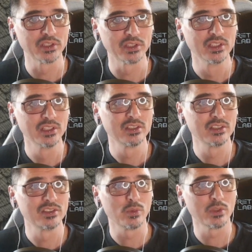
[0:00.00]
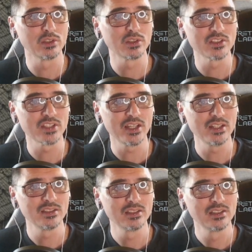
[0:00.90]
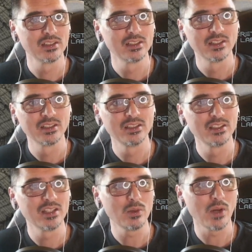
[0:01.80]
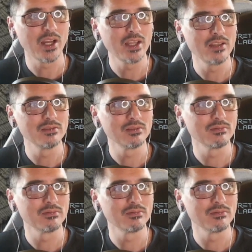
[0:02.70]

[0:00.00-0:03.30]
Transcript: Do you want to look inside? You know, I